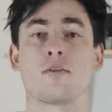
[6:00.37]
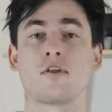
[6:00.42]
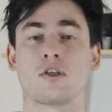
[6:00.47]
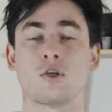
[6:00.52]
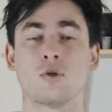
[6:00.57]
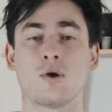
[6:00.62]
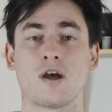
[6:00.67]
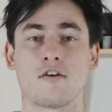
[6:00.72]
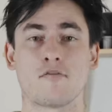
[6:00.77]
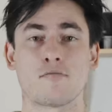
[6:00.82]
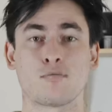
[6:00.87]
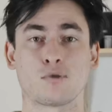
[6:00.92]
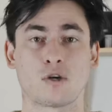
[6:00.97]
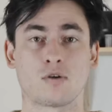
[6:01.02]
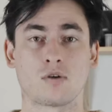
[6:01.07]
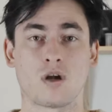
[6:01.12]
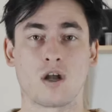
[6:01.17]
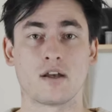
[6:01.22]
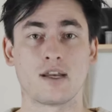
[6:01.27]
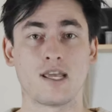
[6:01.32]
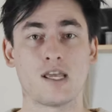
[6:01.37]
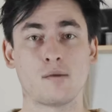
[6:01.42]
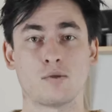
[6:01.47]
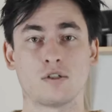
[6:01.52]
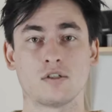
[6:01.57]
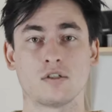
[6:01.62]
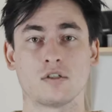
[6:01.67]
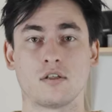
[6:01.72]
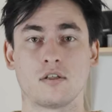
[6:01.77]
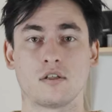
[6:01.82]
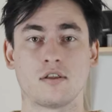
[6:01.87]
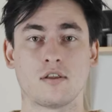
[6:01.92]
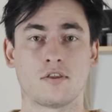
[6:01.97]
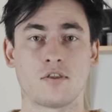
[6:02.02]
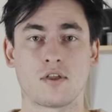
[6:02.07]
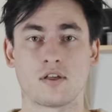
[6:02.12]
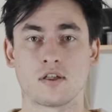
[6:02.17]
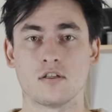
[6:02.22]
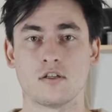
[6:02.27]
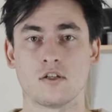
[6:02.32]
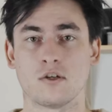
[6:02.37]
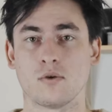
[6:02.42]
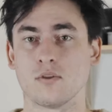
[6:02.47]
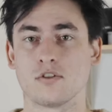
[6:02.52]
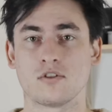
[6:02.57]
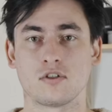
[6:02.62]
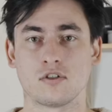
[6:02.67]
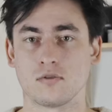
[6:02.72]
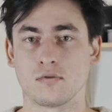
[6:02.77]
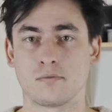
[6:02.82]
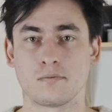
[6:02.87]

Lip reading: But you have ProRAW enabled, the thing to do is to